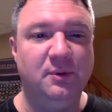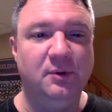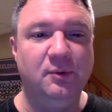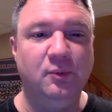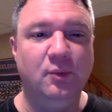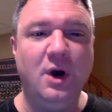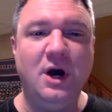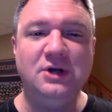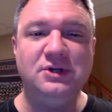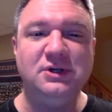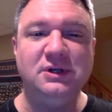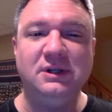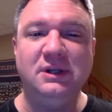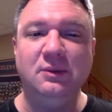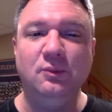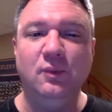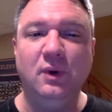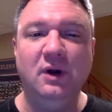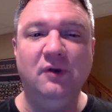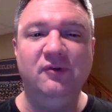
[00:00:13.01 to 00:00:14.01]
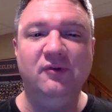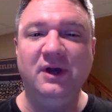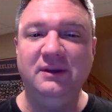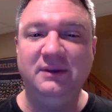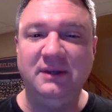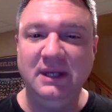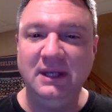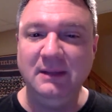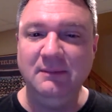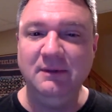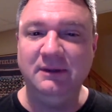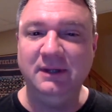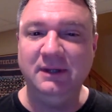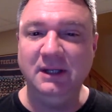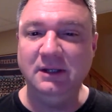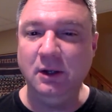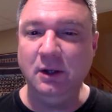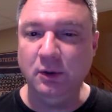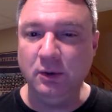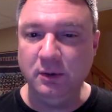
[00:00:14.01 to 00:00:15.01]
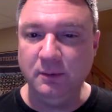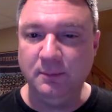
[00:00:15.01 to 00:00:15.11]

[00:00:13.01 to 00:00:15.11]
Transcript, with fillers: But Washington was that team that did go to